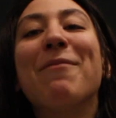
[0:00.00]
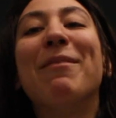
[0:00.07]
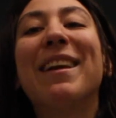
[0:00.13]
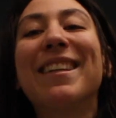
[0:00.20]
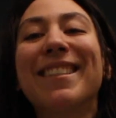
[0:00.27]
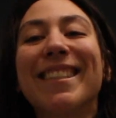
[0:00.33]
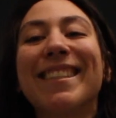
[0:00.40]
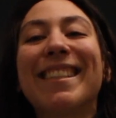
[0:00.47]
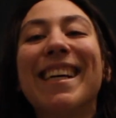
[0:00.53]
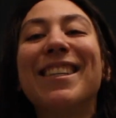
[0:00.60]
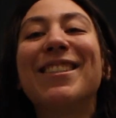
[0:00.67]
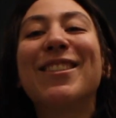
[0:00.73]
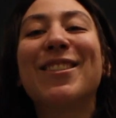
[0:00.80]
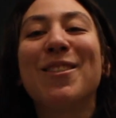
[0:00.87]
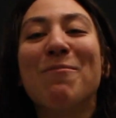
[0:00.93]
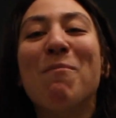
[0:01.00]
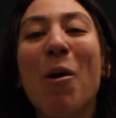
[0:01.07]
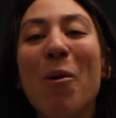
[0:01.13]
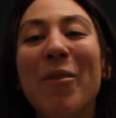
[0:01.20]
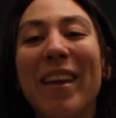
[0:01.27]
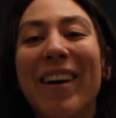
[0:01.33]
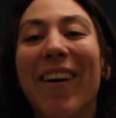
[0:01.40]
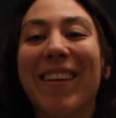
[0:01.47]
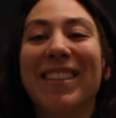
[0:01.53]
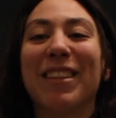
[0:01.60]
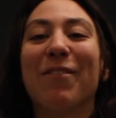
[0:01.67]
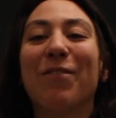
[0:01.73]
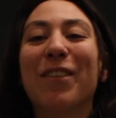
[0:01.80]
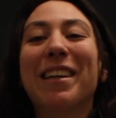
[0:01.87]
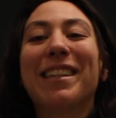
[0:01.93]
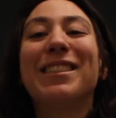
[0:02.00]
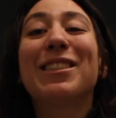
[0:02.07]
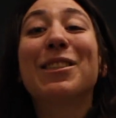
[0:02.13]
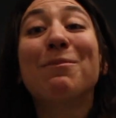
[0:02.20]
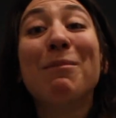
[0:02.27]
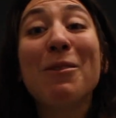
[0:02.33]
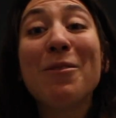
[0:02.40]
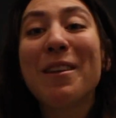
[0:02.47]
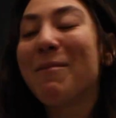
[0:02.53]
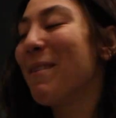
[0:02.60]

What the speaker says: because it says smoothie on it. It's a freaking smoothie